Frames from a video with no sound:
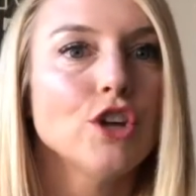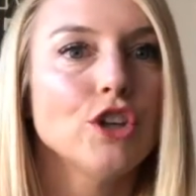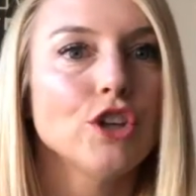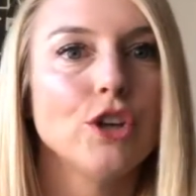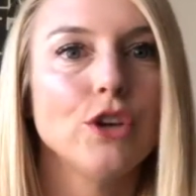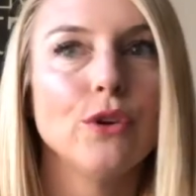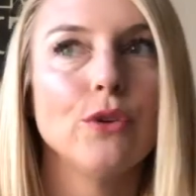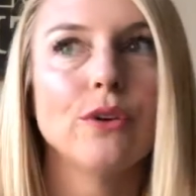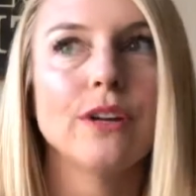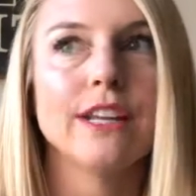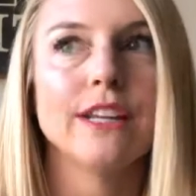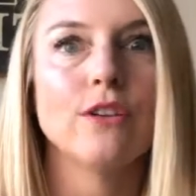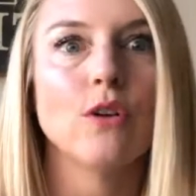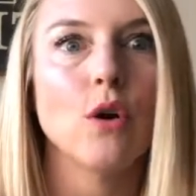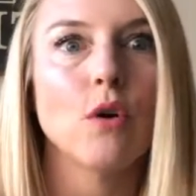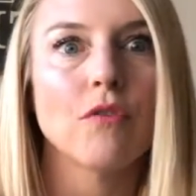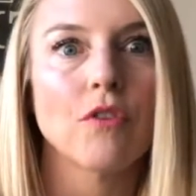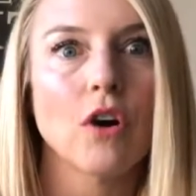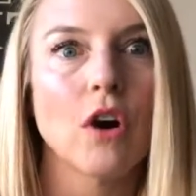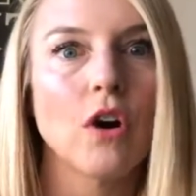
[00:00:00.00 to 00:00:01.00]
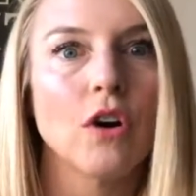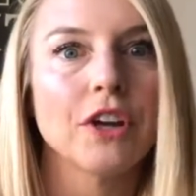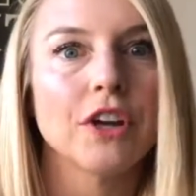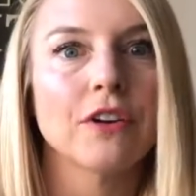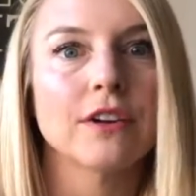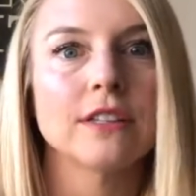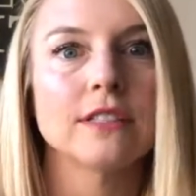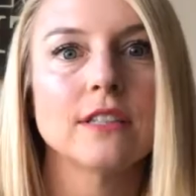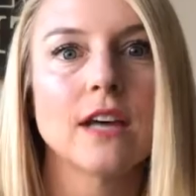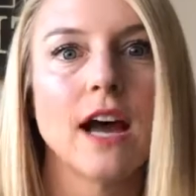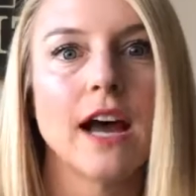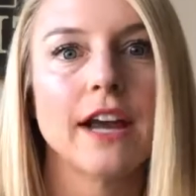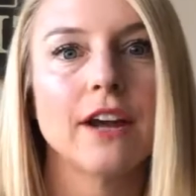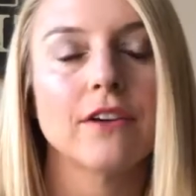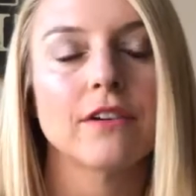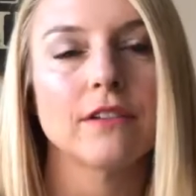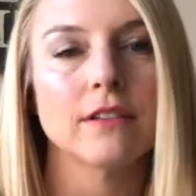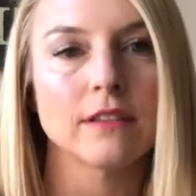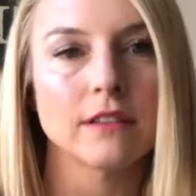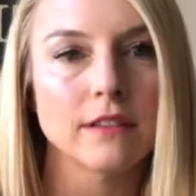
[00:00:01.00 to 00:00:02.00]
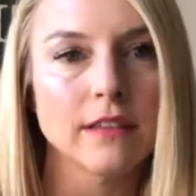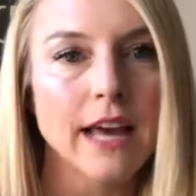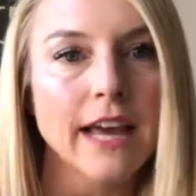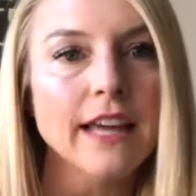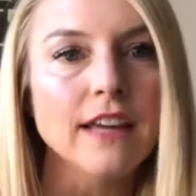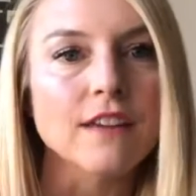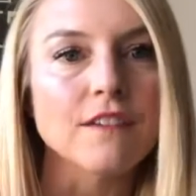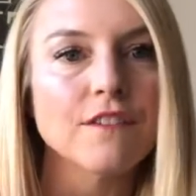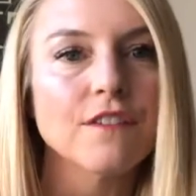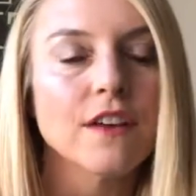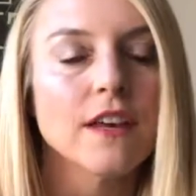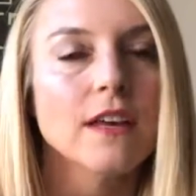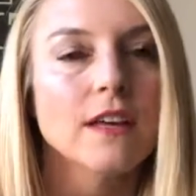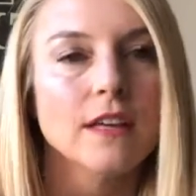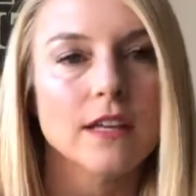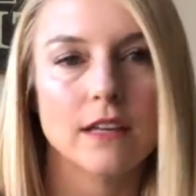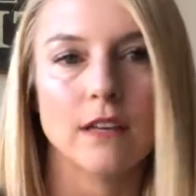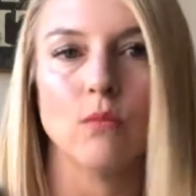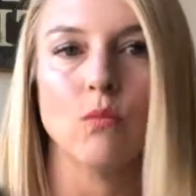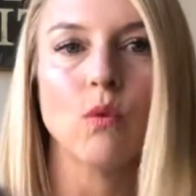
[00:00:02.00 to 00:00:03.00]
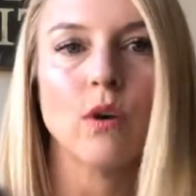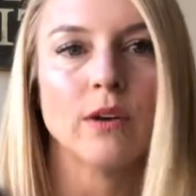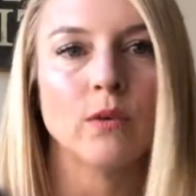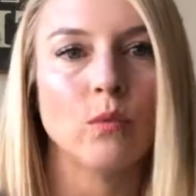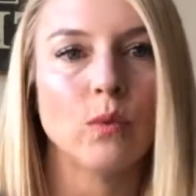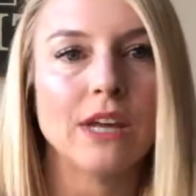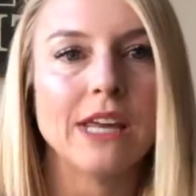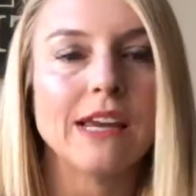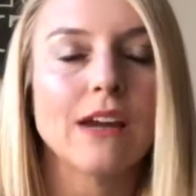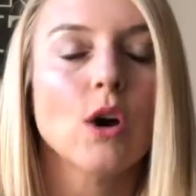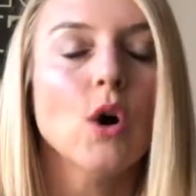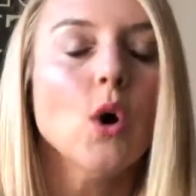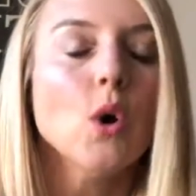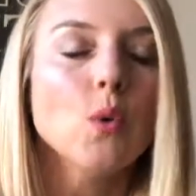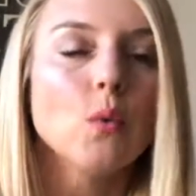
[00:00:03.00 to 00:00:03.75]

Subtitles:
You don't need to overhaul your entire life in 1 week.